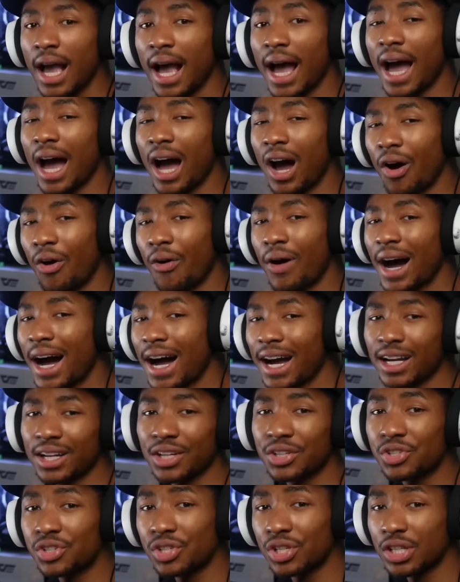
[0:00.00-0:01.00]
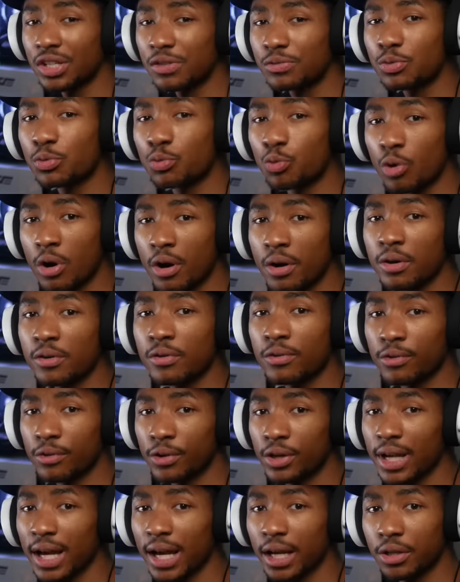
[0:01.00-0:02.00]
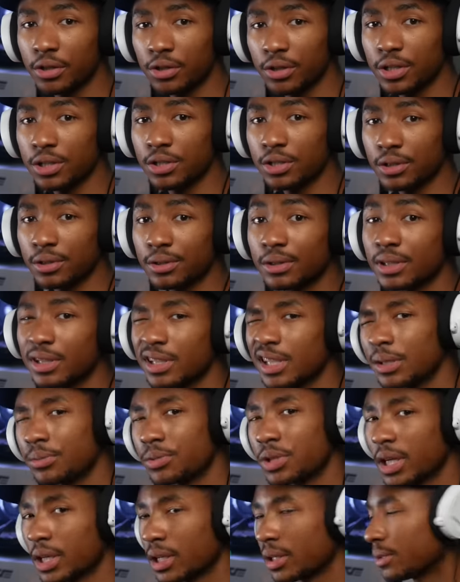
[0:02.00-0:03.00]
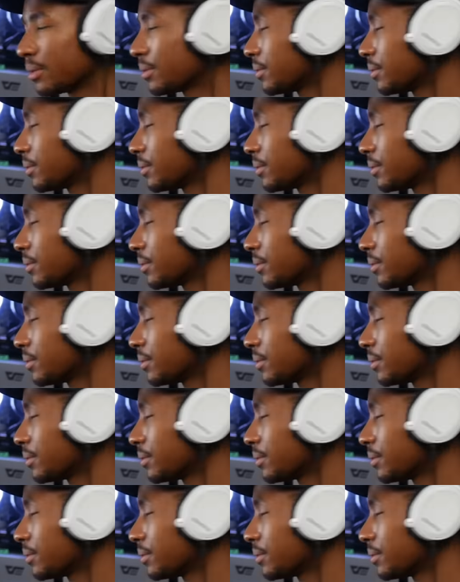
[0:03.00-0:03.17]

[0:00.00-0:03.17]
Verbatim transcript: How I achieved worry-free hydration. Keep checking.